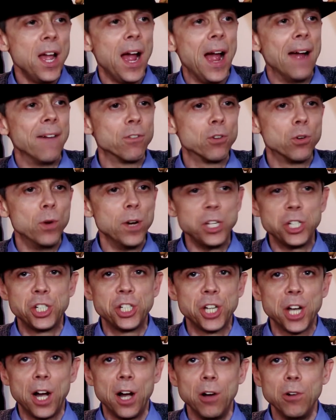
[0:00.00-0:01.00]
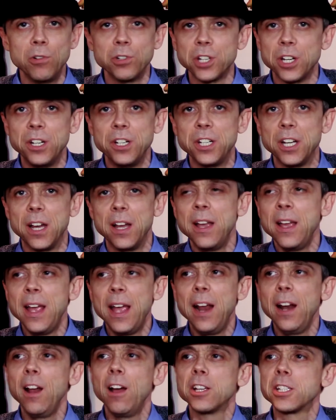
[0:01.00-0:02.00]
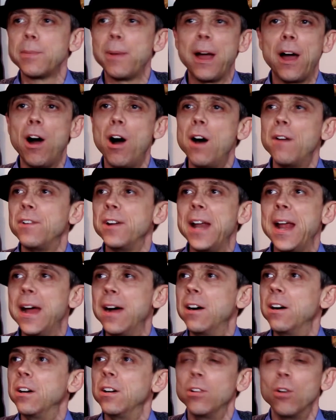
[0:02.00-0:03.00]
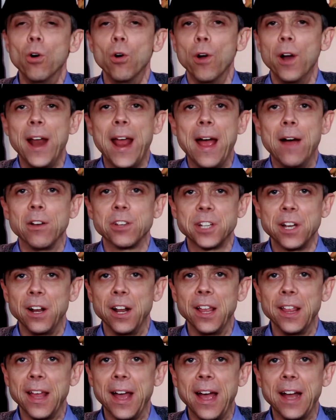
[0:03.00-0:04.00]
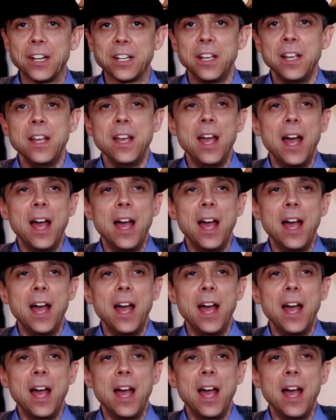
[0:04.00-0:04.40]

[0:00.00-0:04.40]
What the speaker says: have quiz shows, and it lasts about half an hour or an hour, something like that,